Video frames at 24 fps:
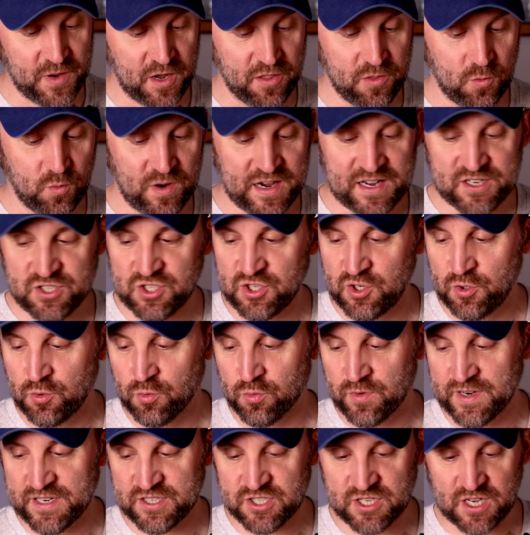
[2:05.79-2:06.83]
otherwise you
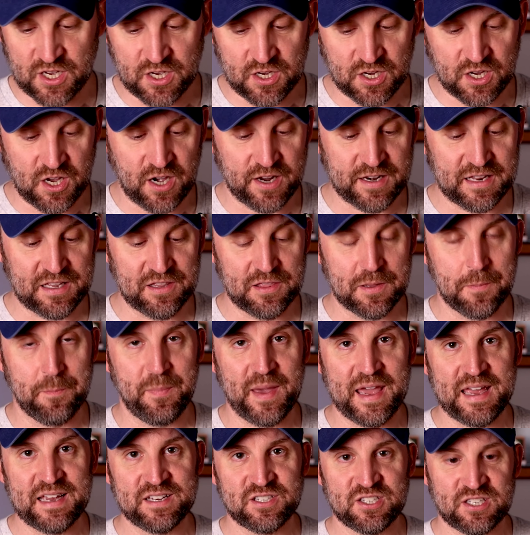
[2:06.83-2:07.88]
risk cutting the
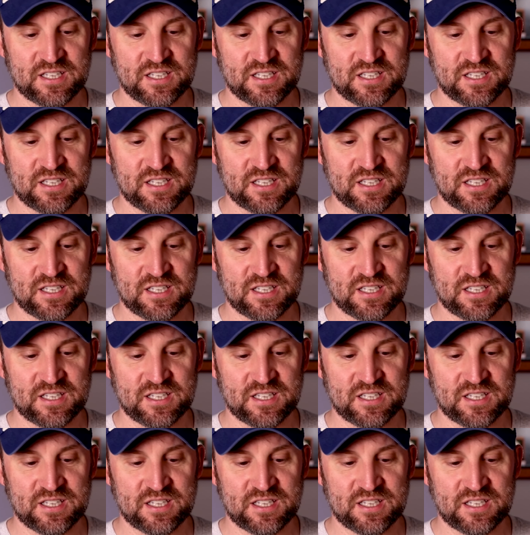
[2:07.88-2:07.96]
base.